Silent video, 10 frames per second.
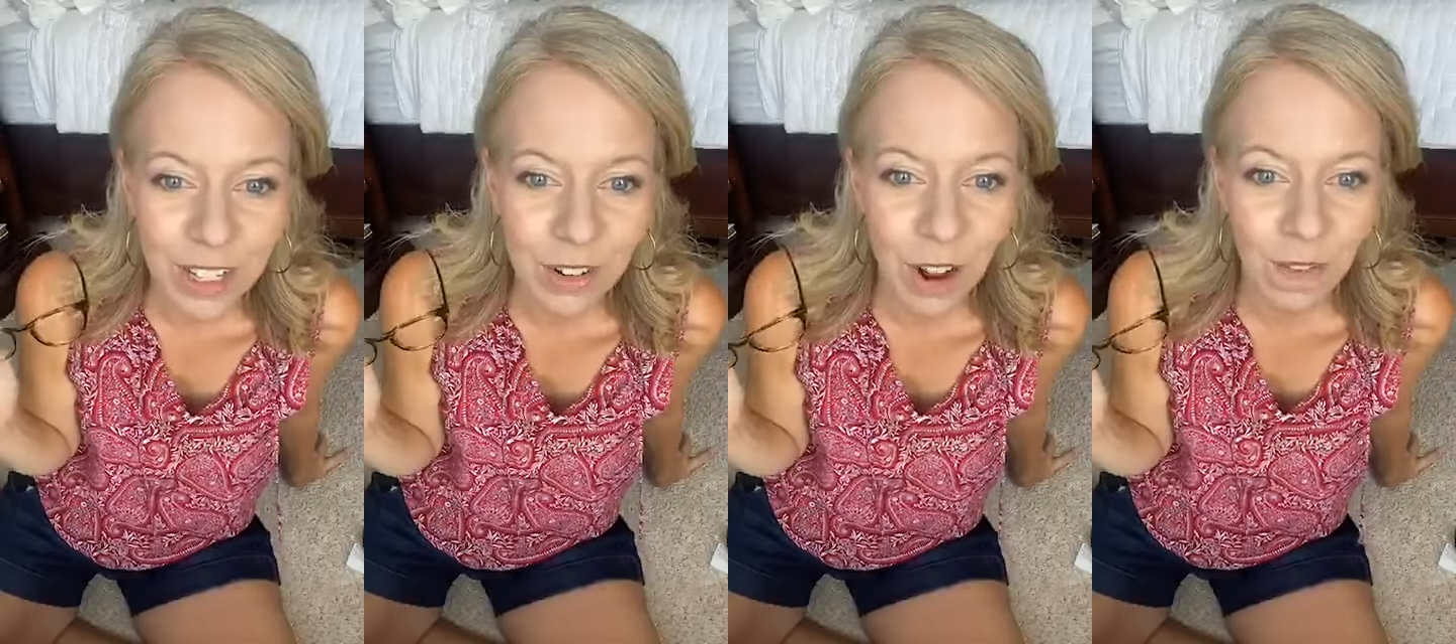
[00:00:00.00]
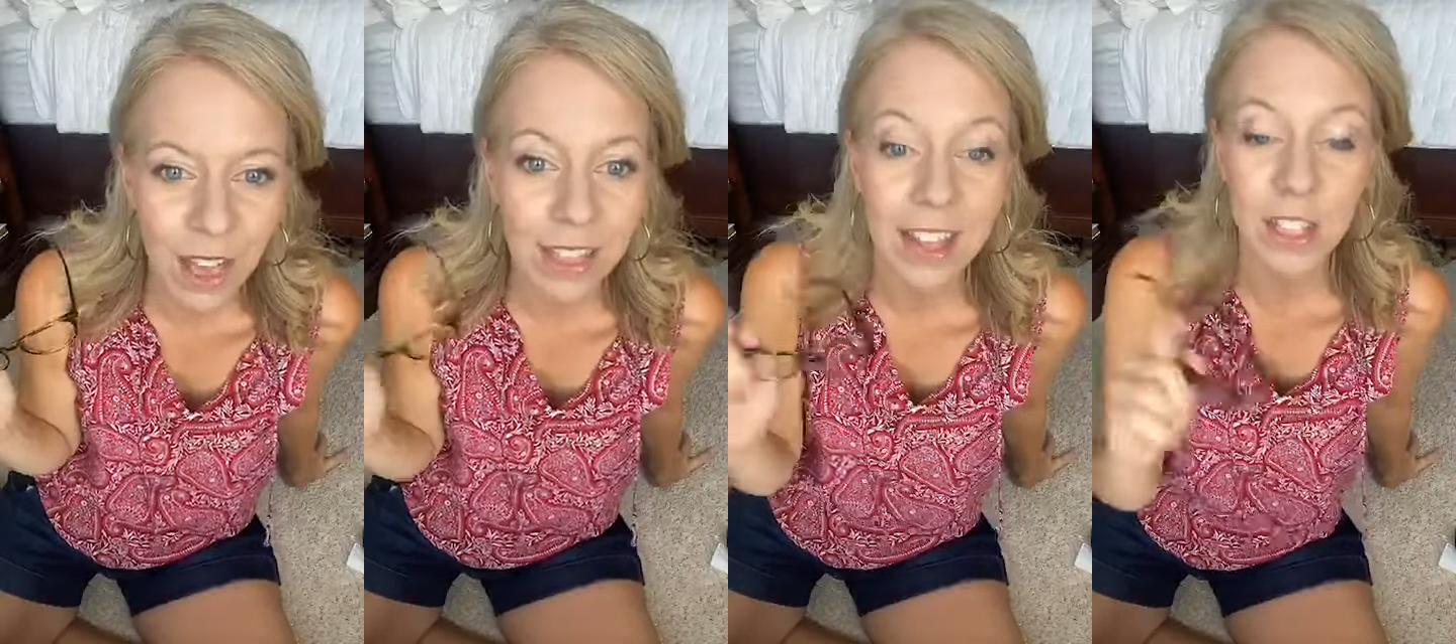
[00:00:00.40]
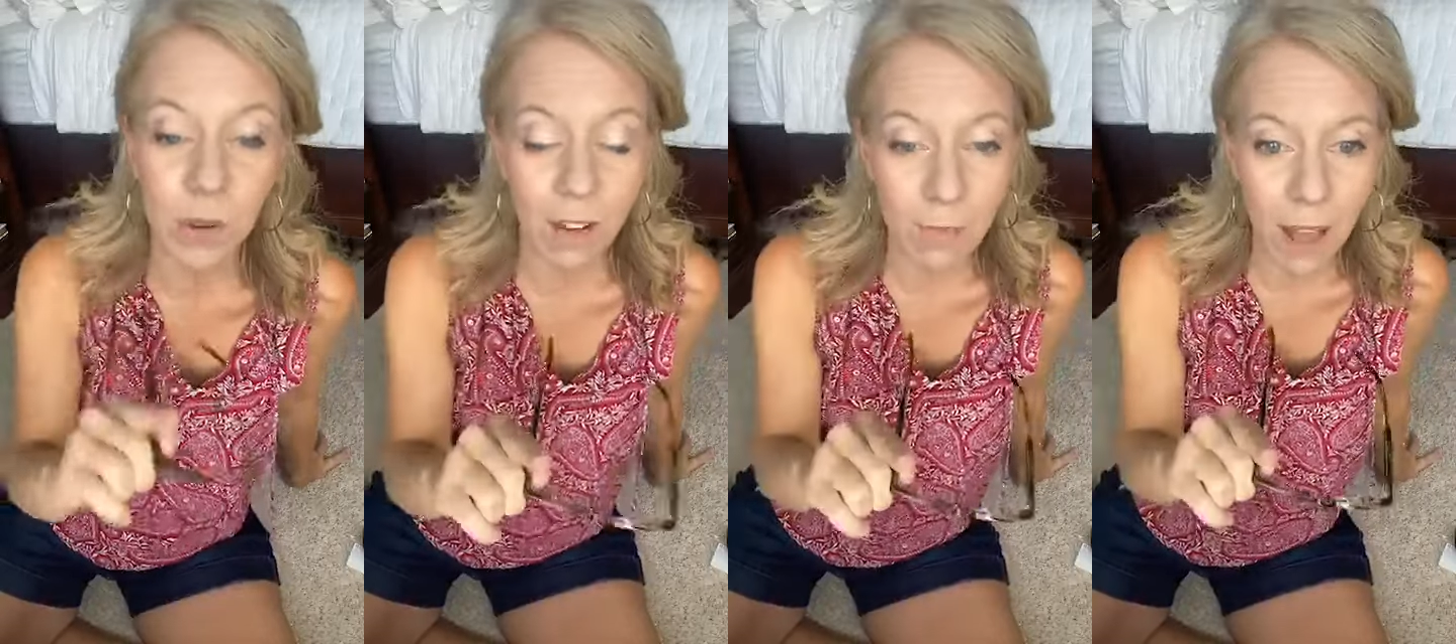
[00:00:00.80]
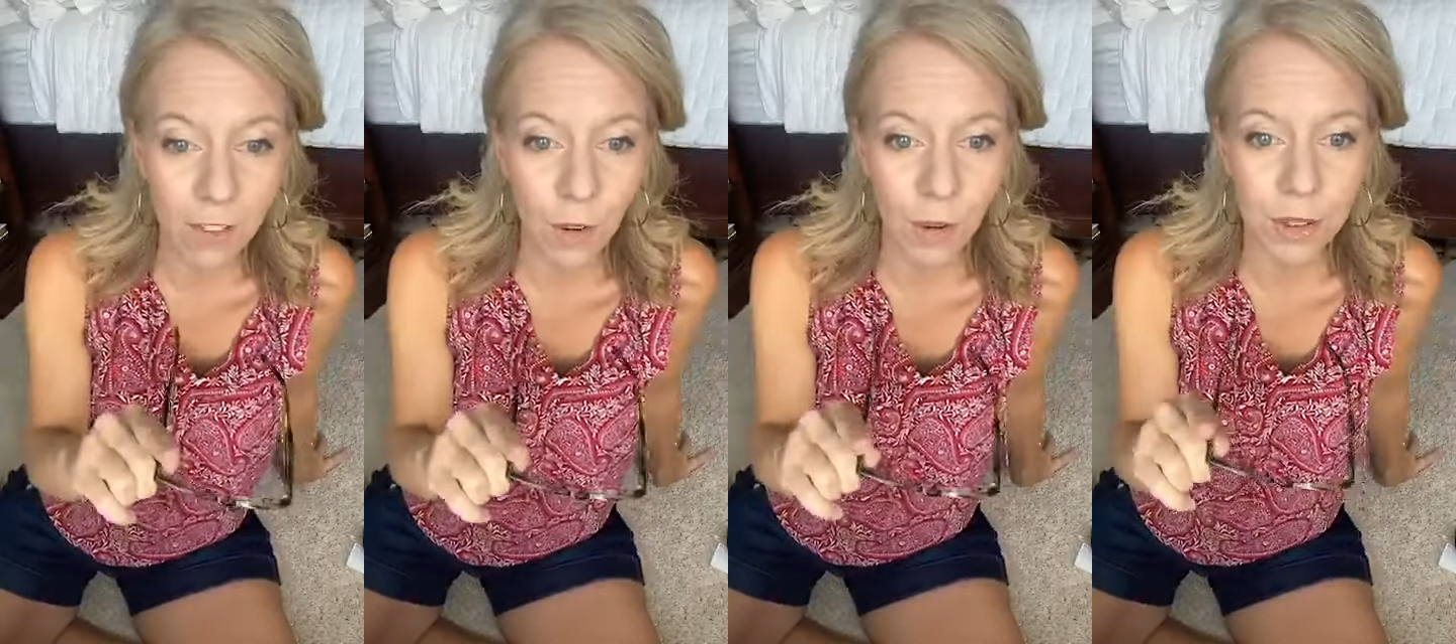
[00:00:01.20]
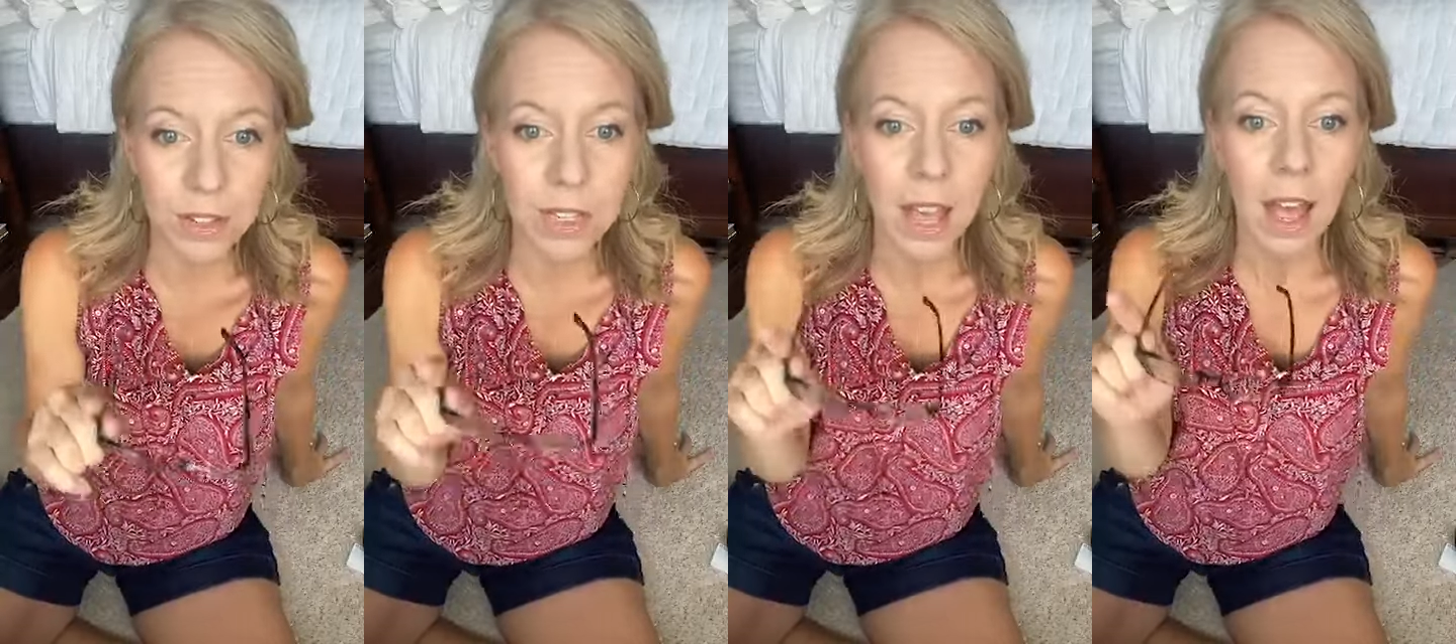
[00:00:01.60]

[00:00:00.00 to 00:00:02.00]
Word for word: You know, they do have bifocals.